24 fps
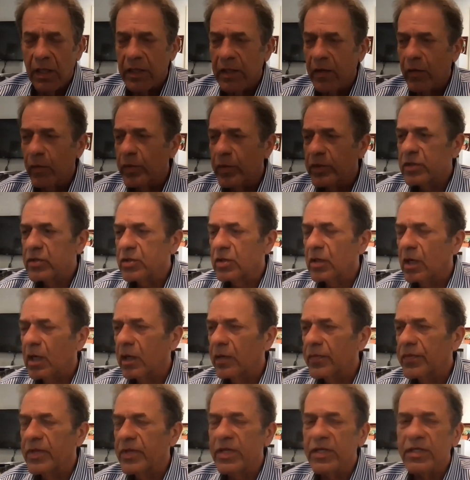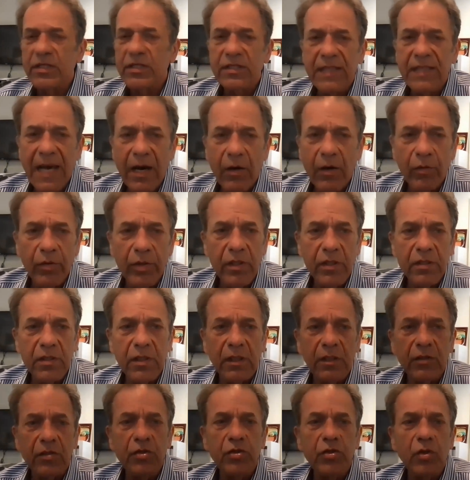then we saw the Saudis
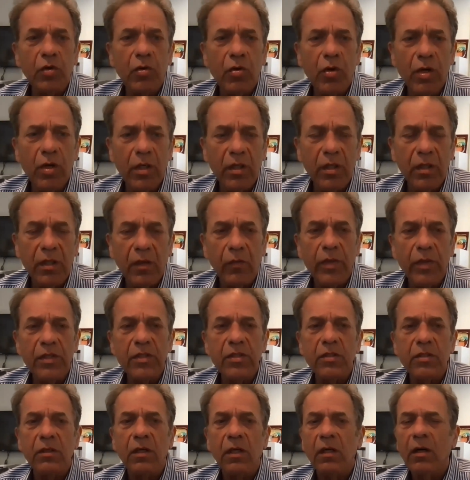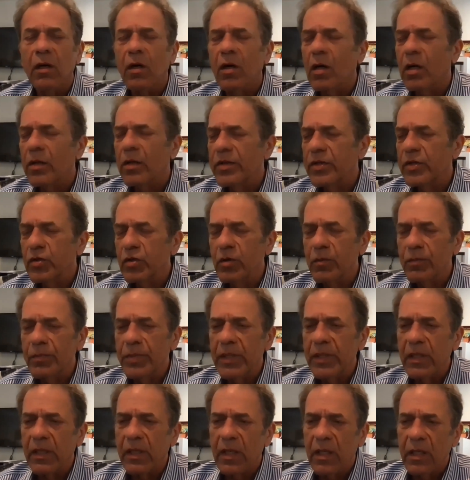and Jordan, and we saw all the
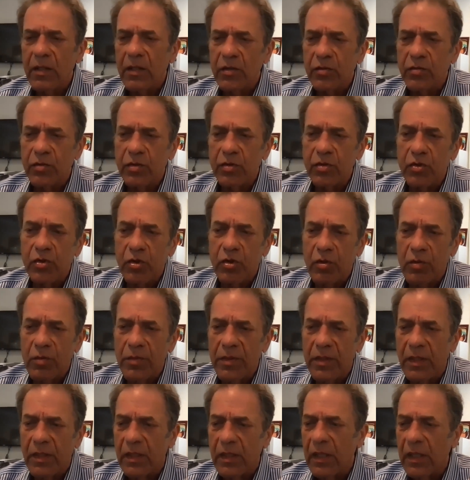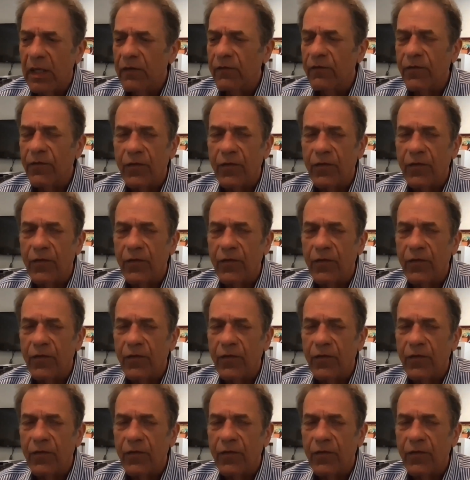European countries, Germany,